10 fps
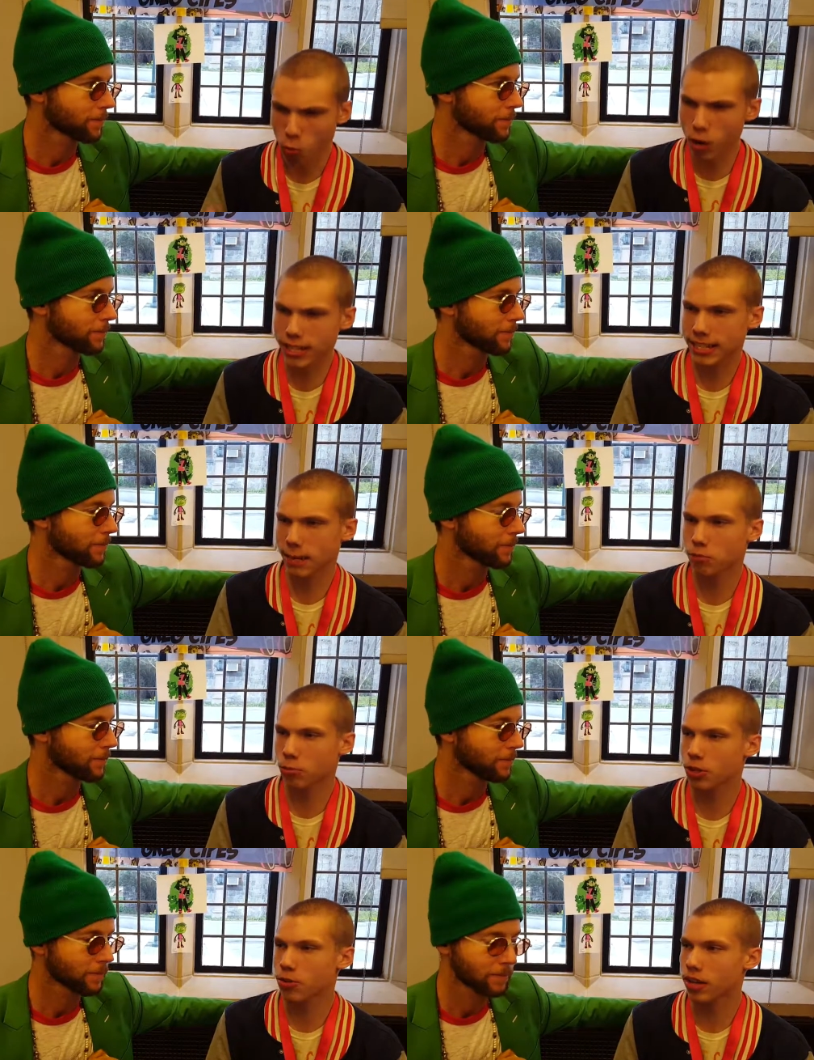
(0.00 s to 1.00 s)
Speaker 1: What tips
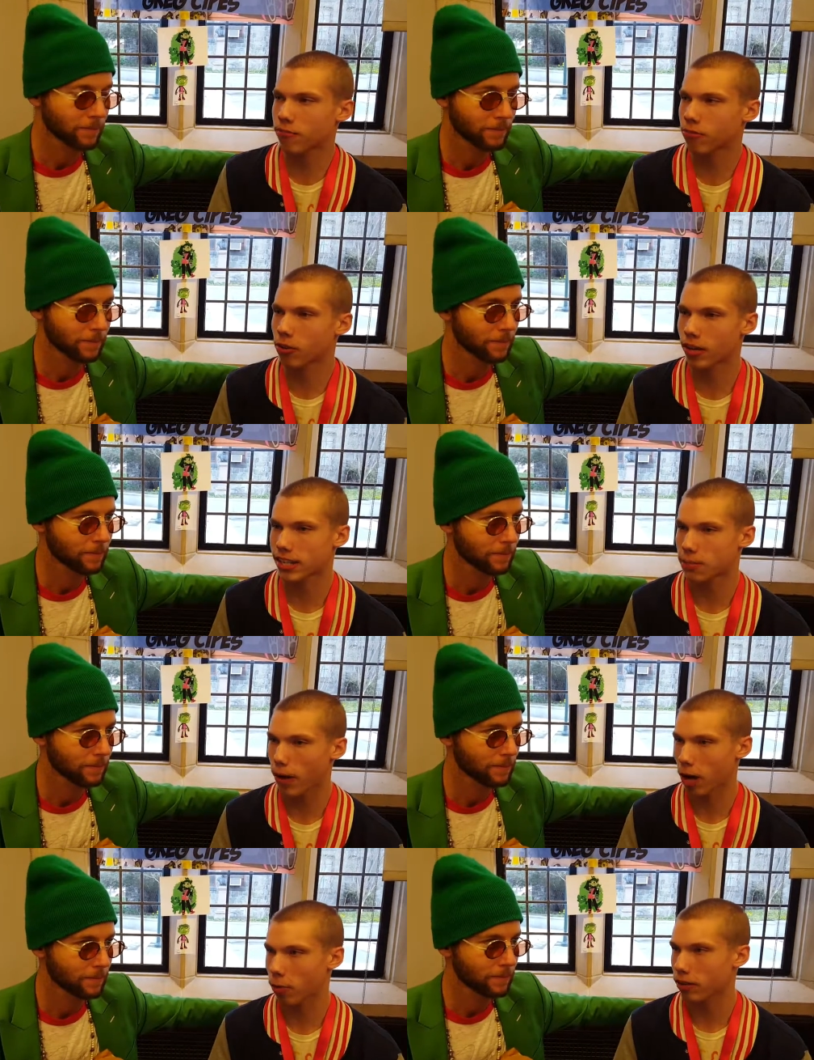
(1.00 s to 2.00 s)
would you give for
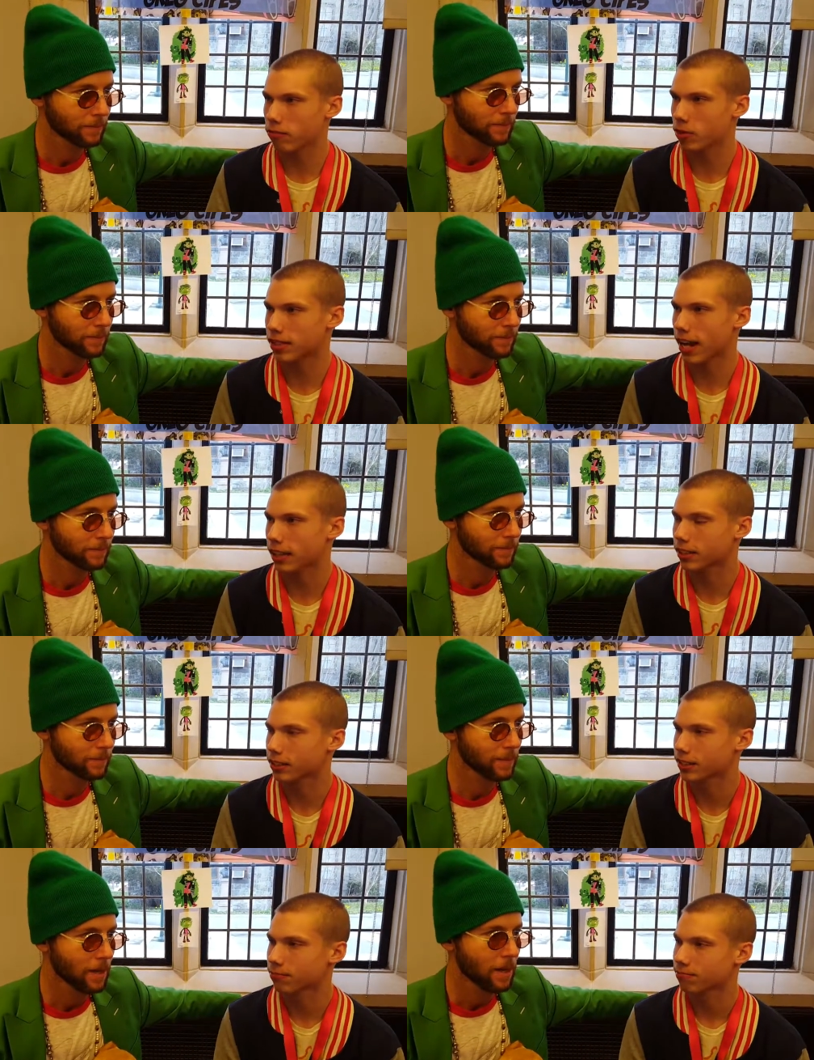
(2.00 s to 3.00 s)
aspiring voice actors?
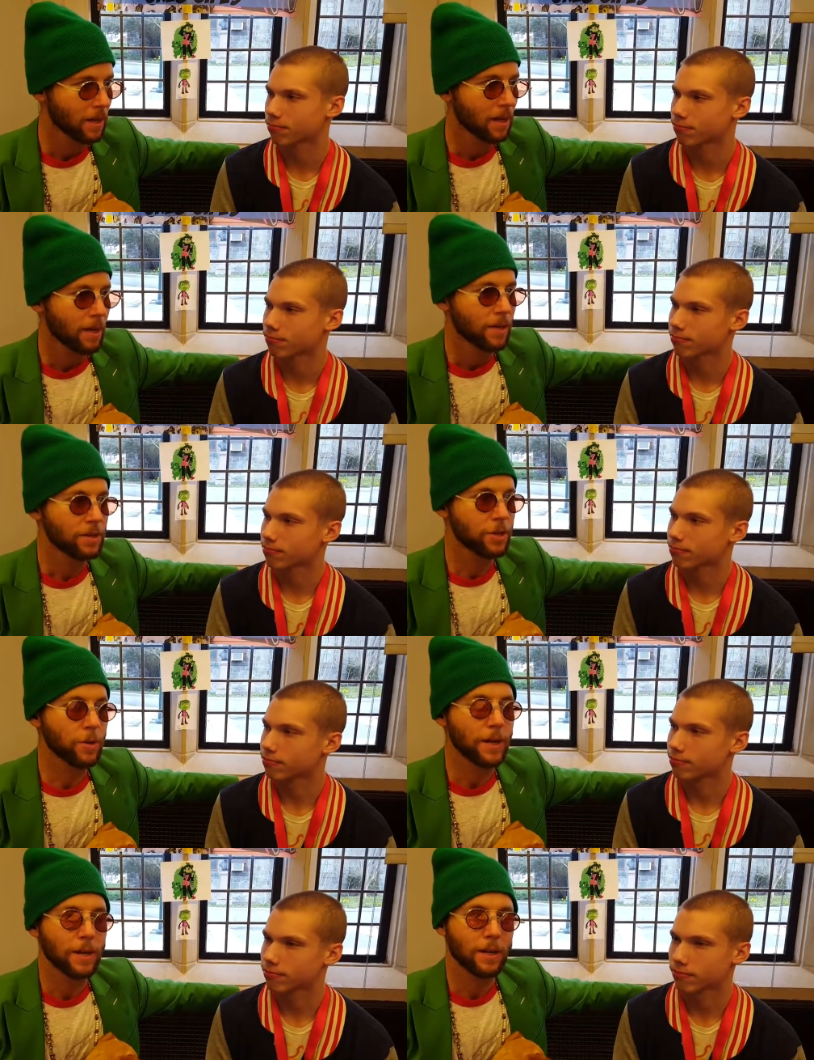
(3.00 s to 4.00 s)

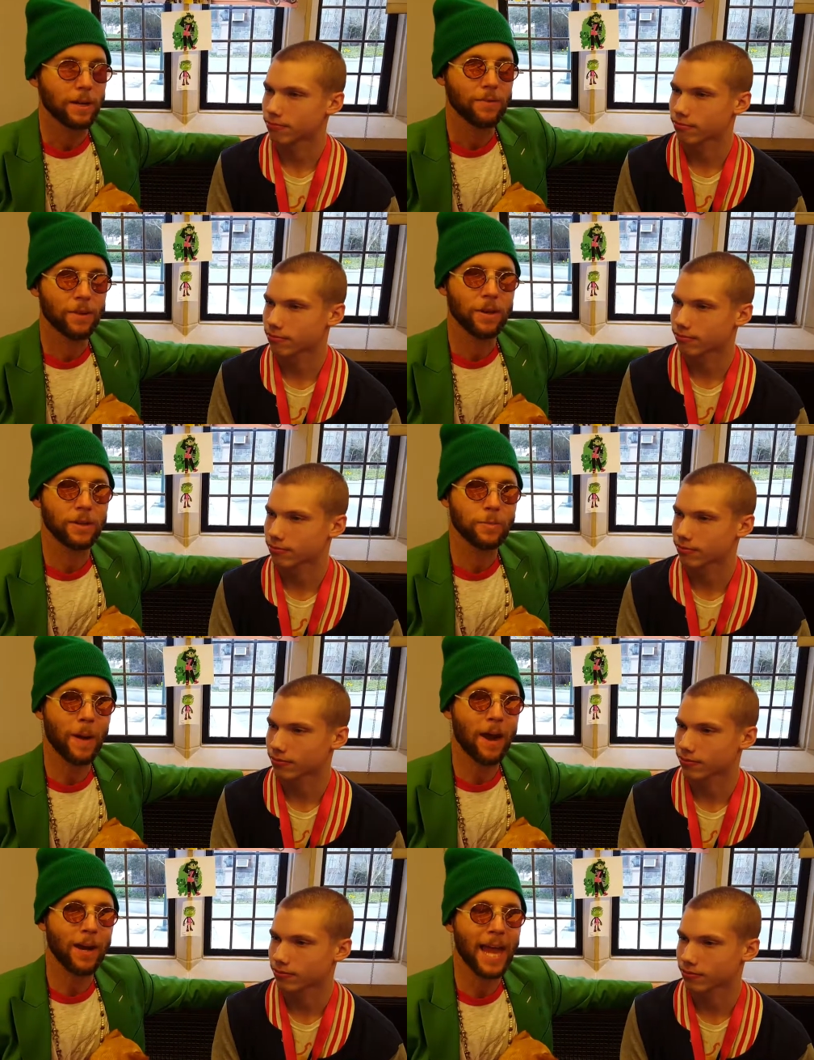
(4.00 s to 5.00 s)
Speaker 2: Do it. If you're an
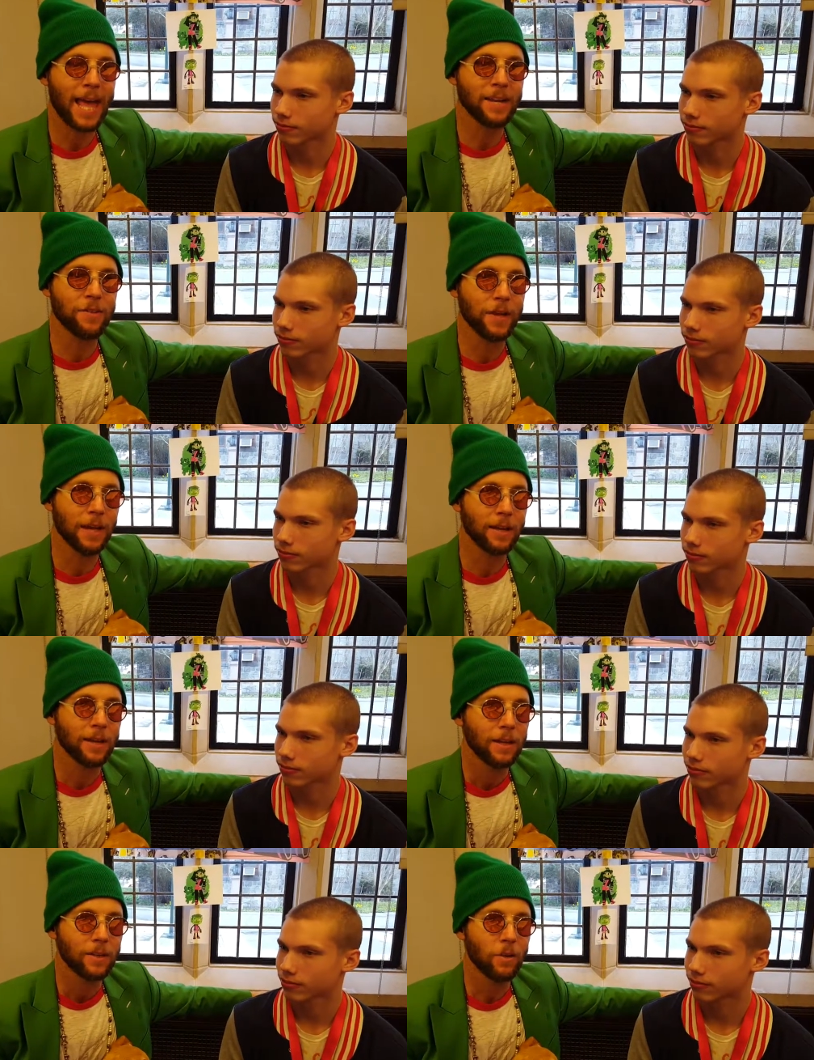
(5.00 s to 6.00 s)
aspiring anything,
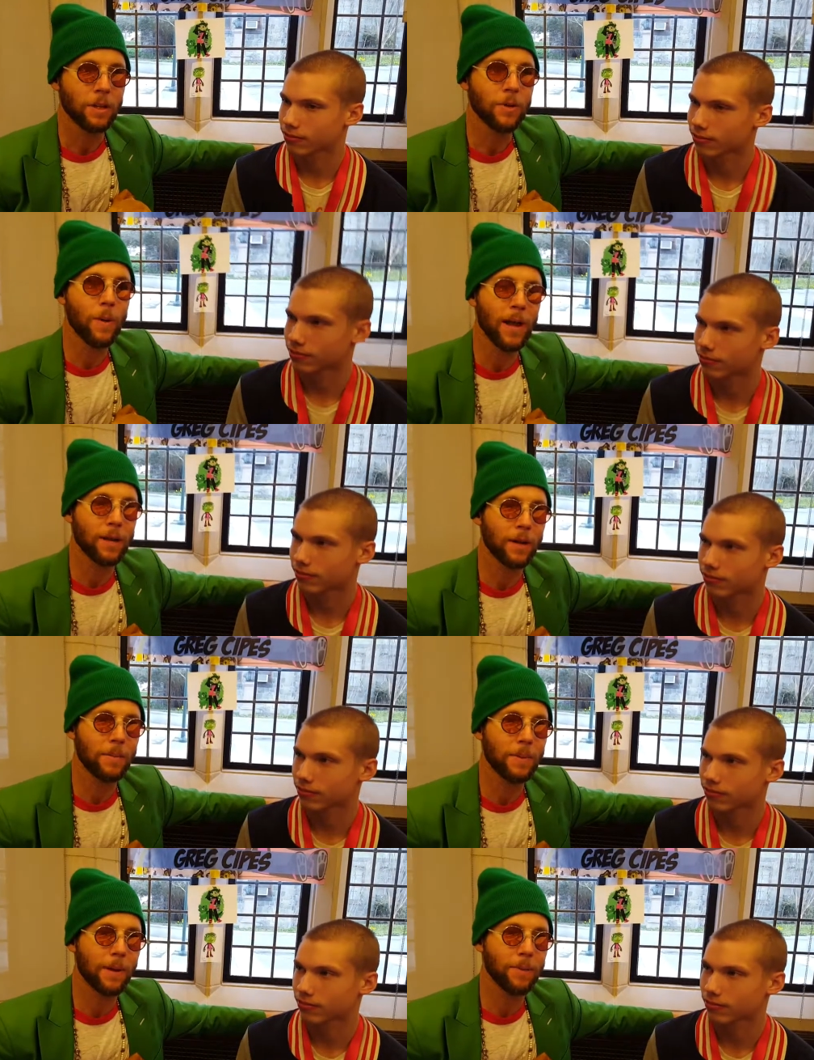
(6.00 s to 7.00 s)
the only way you're
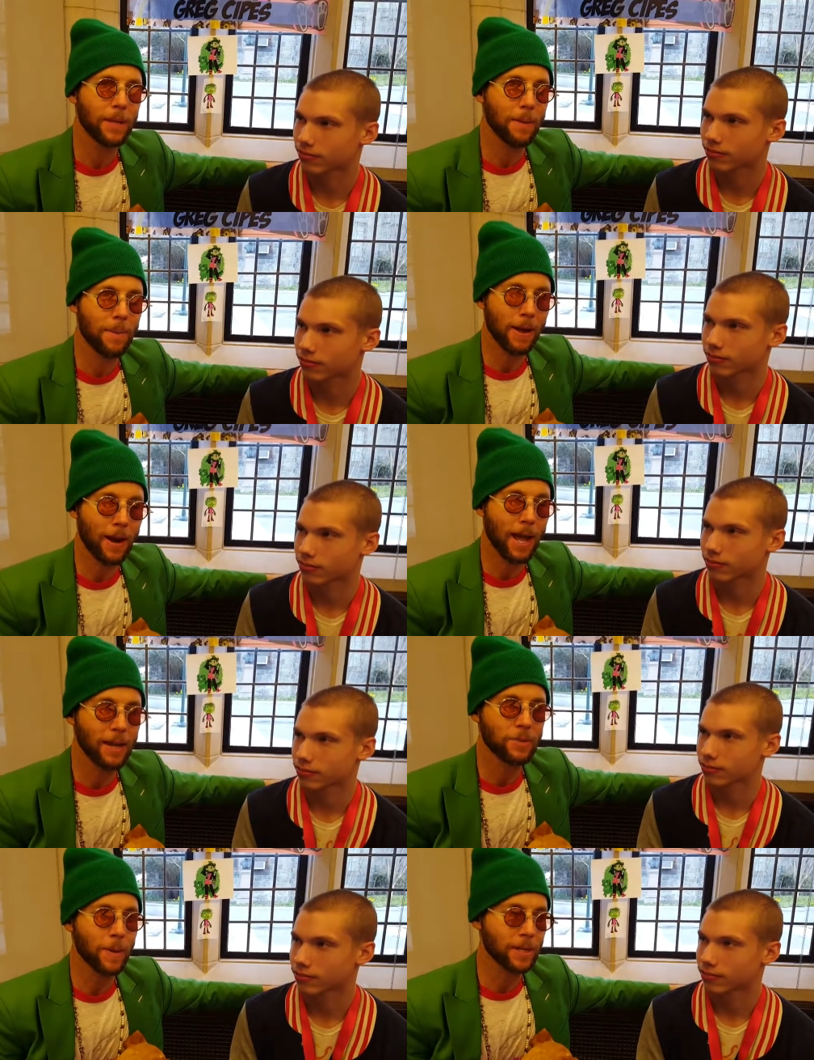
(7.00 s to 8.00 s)
going to be able to get better
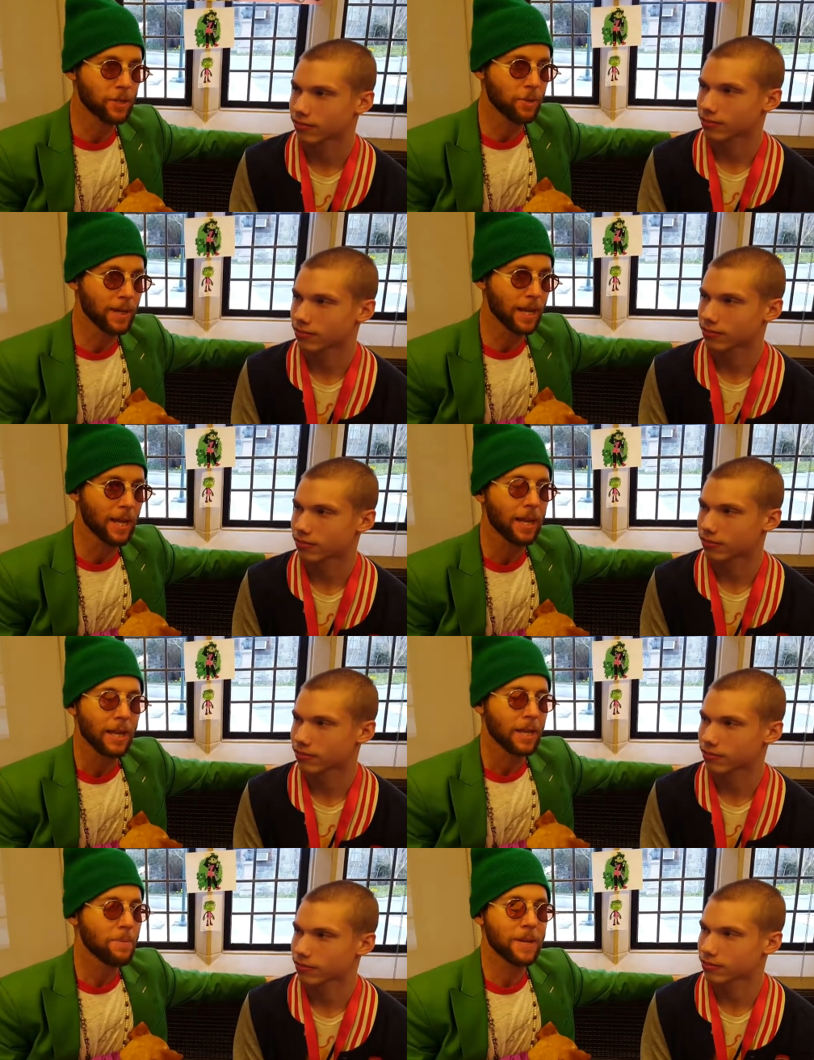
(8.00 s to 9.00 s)
at it is by doing it.
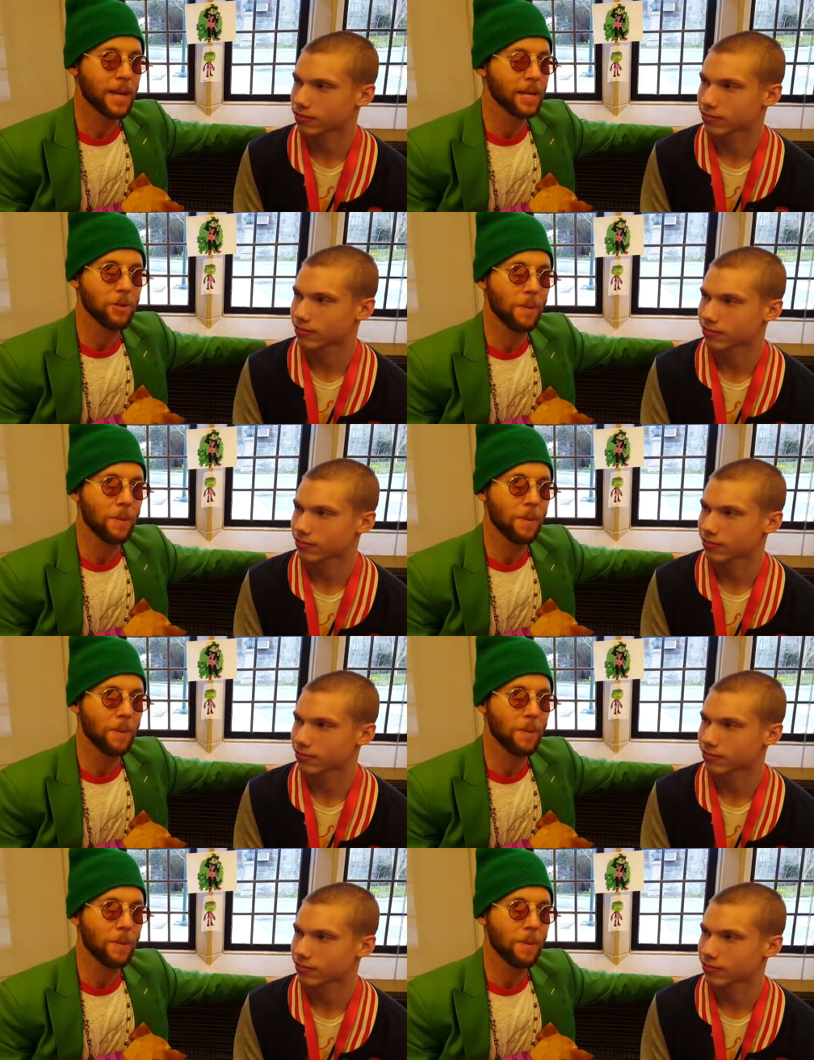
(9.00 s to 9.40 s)
In the beginning, you